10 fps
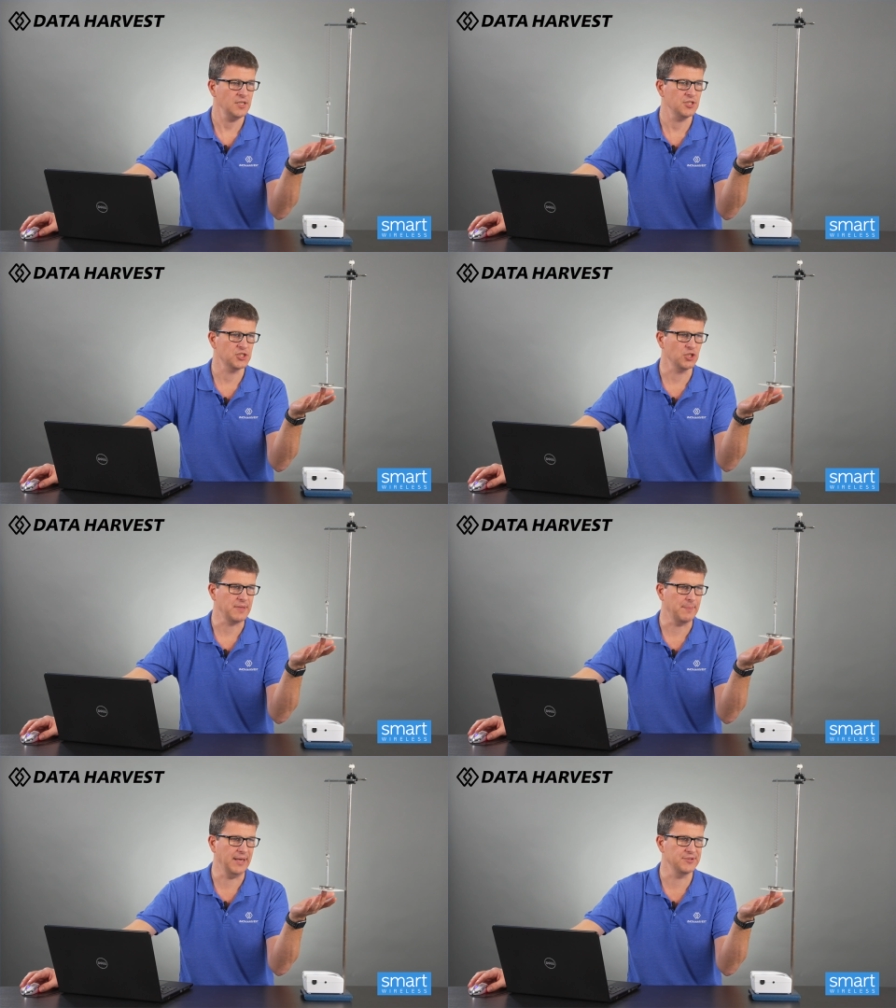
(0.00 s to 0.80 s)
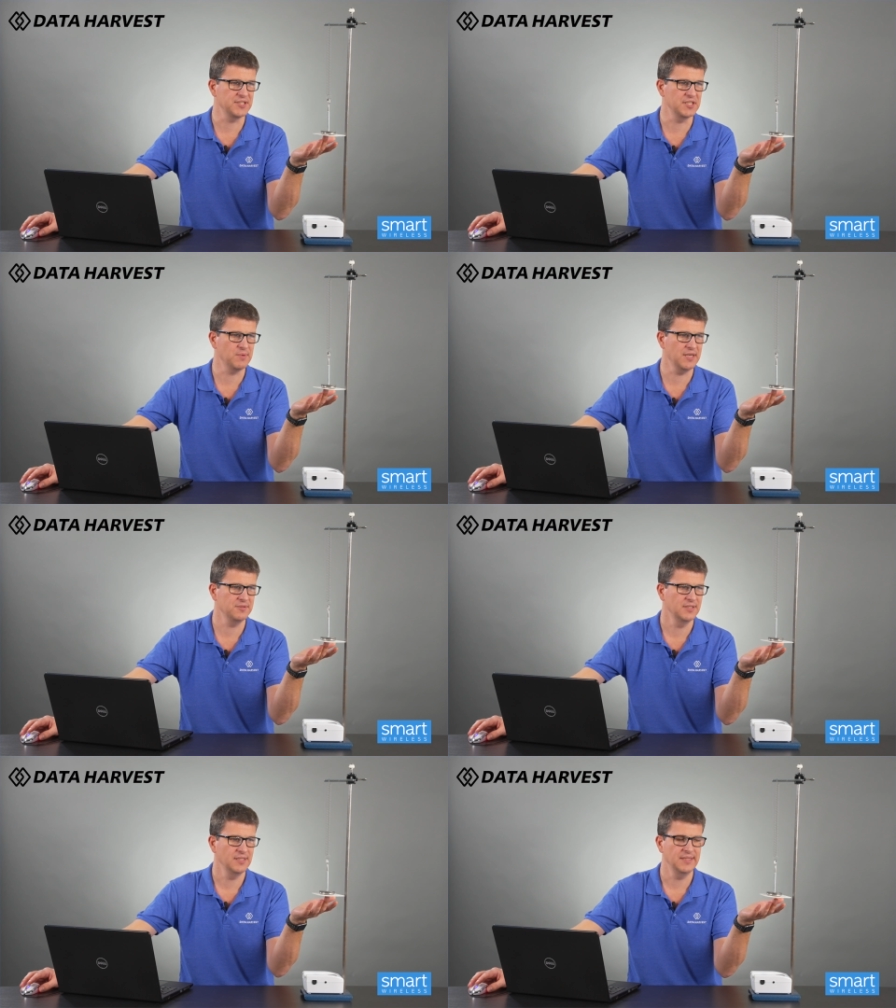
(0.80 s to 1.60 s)
Just stop that bouncing as
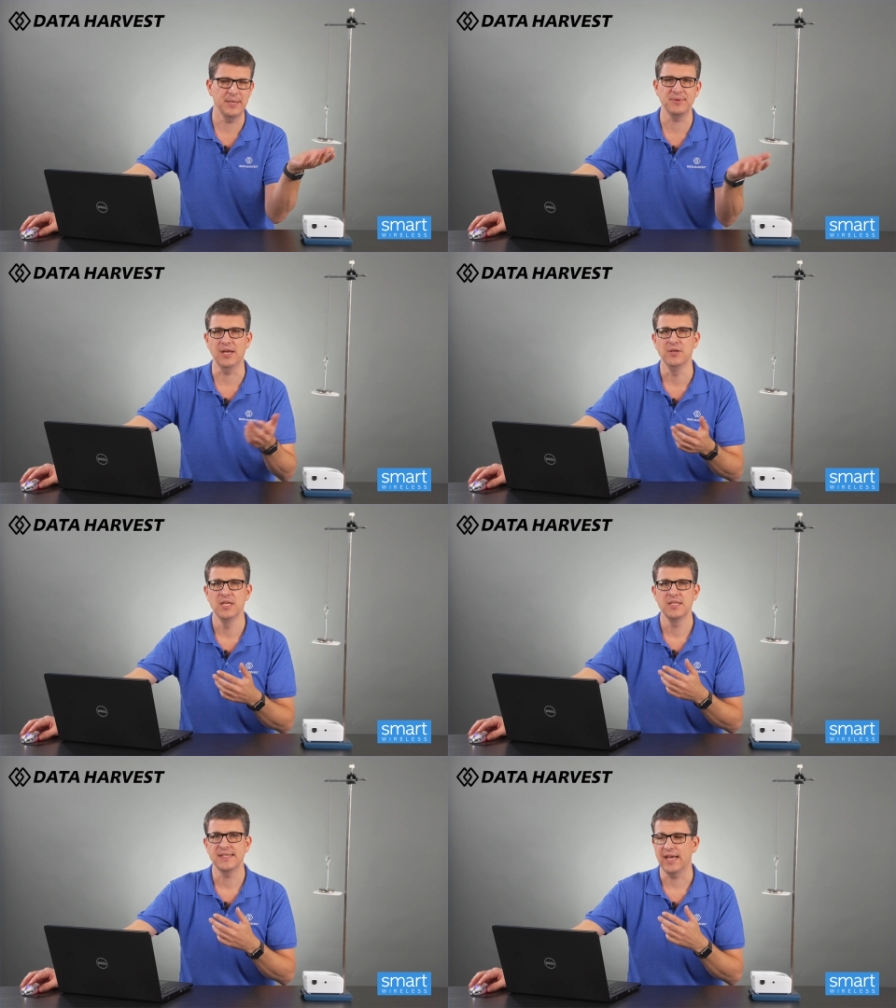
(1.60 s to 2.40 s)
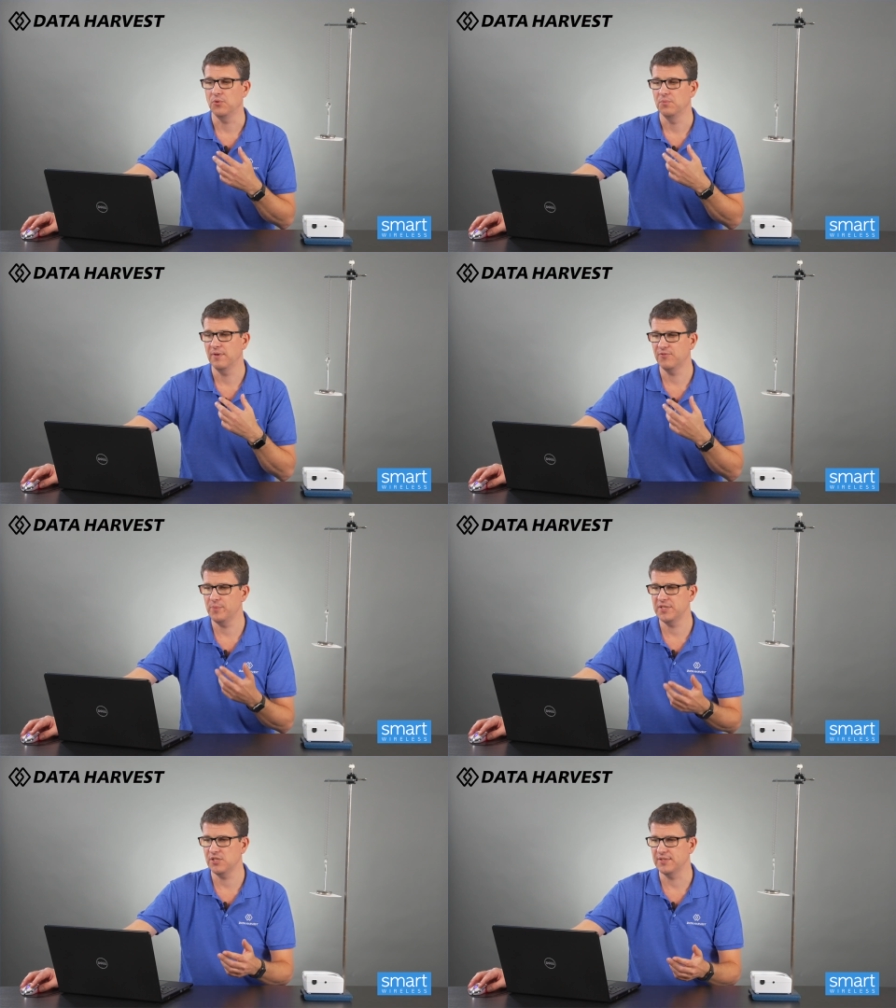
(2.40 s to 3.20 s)
well, there we go. Now, before
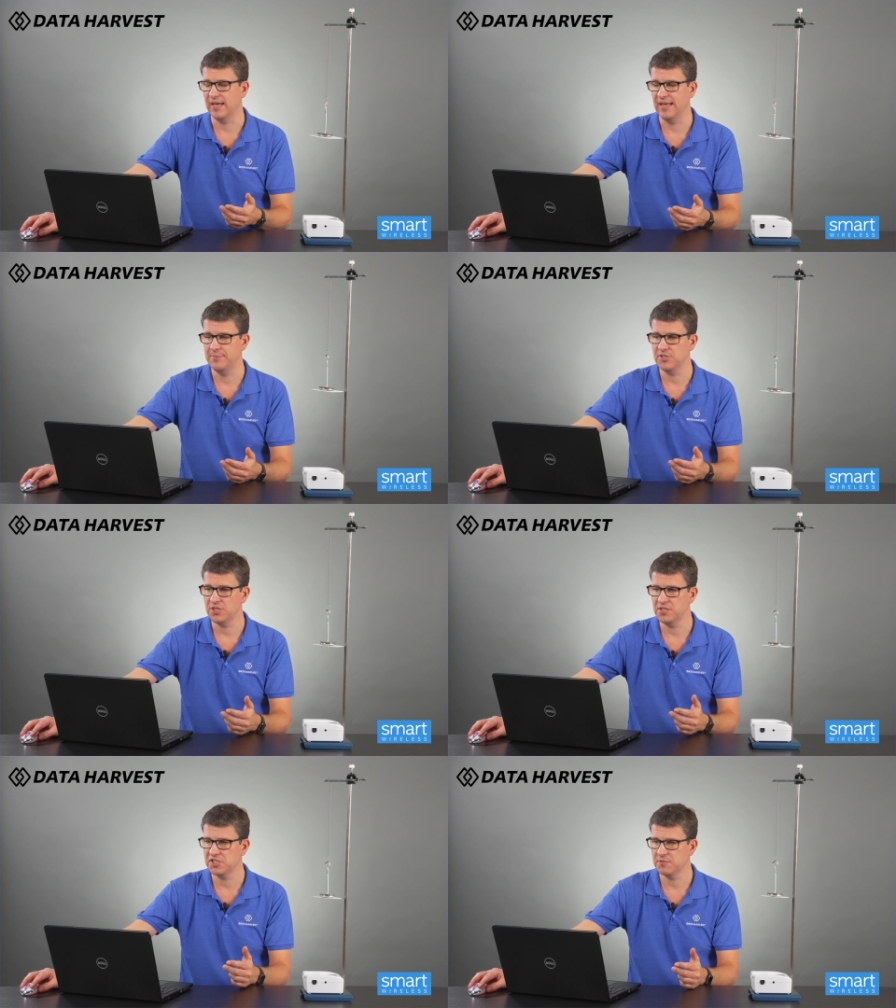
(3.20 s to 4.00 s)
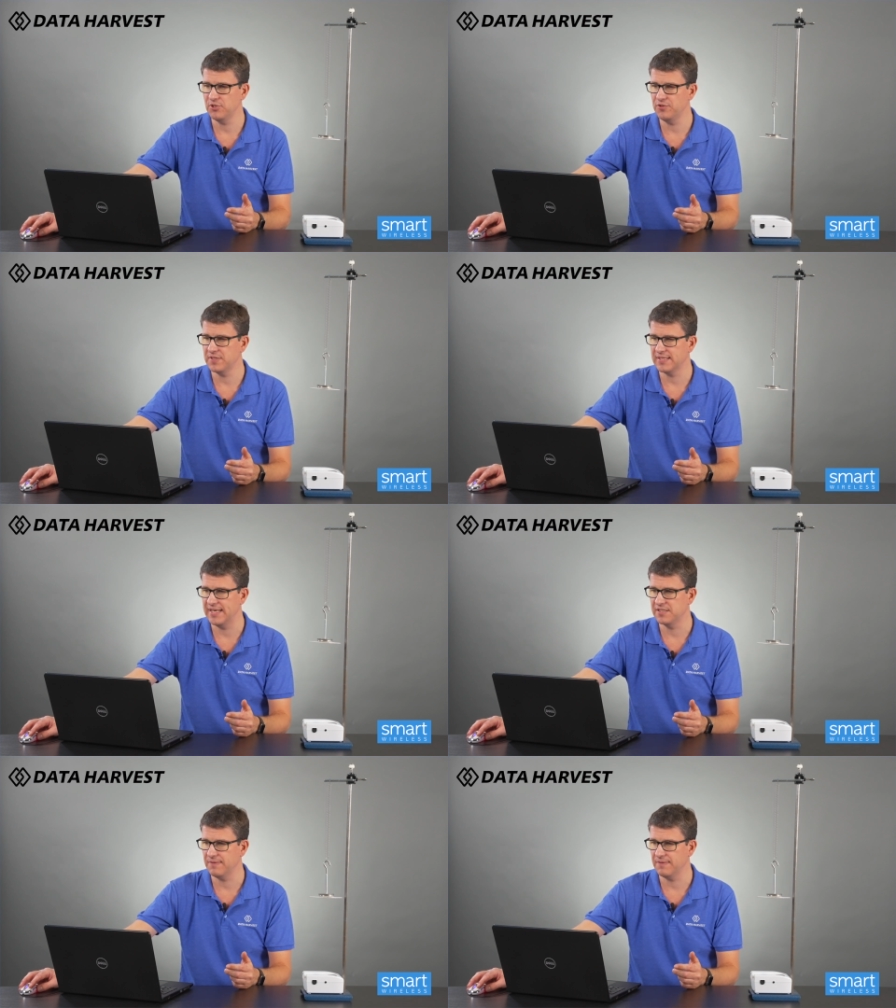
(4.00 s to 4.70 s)
we do that, I am just going to smooth the data